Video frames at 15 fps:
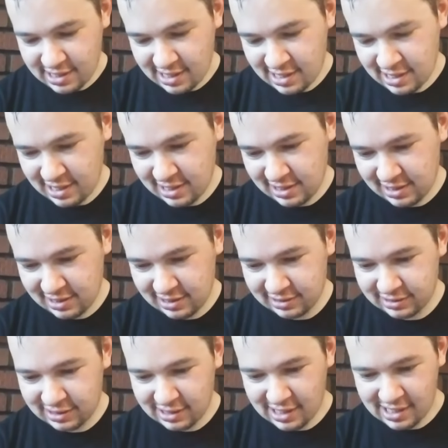
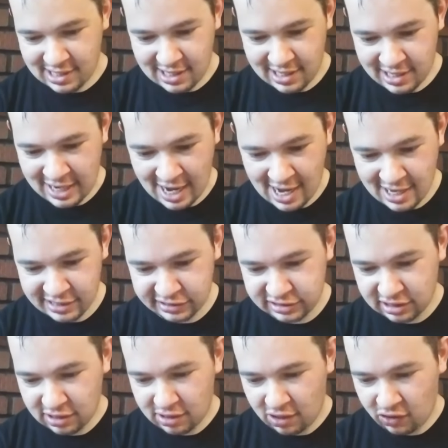and it has
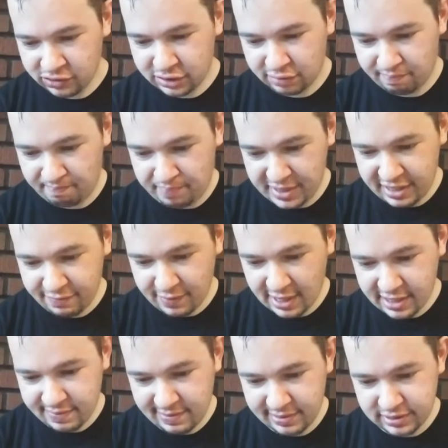all your B
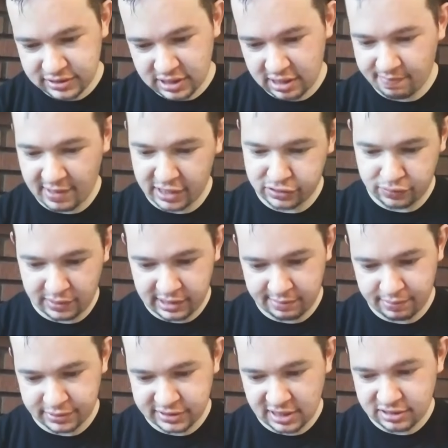vitamins at about 20%,
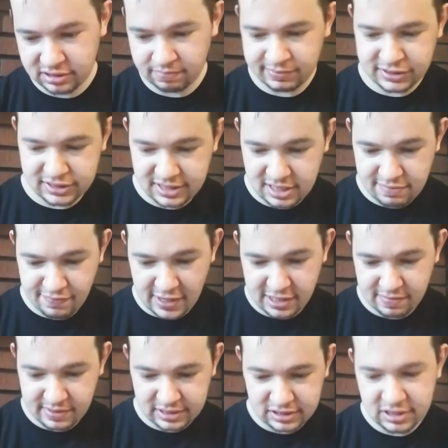some C
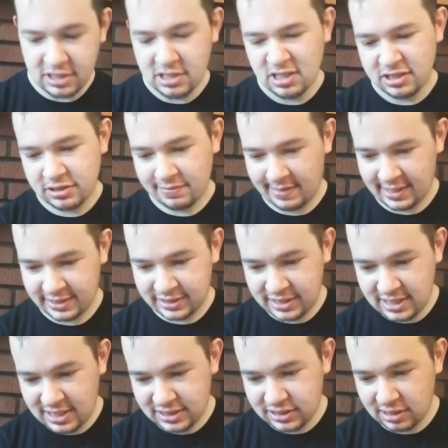vitamins, some
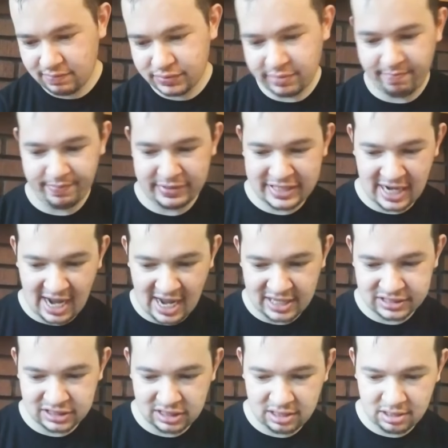magnesium, some
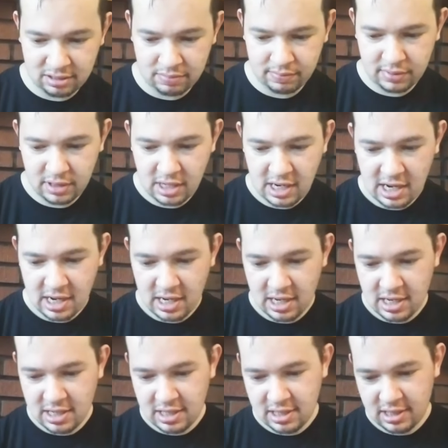potassium,
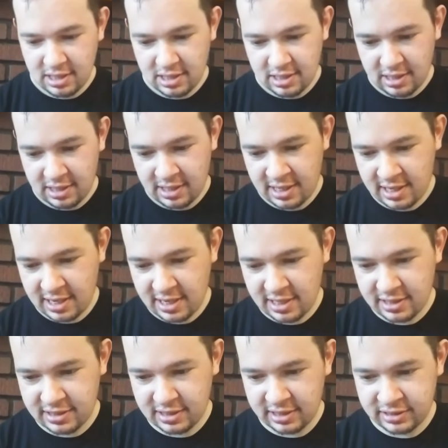
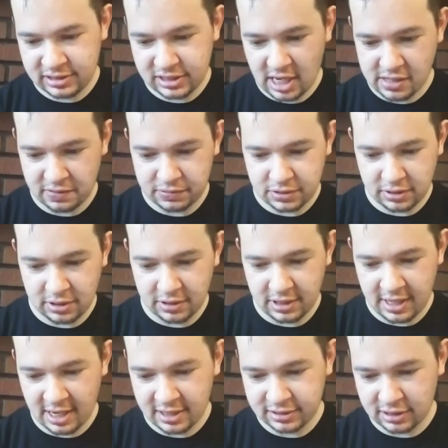and instead of sugar,
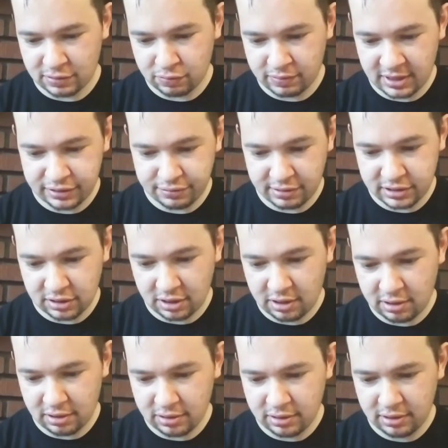it has
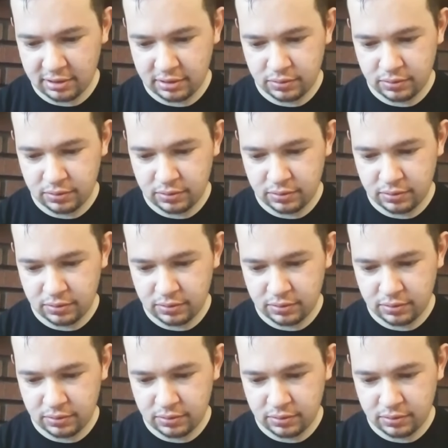erythritol,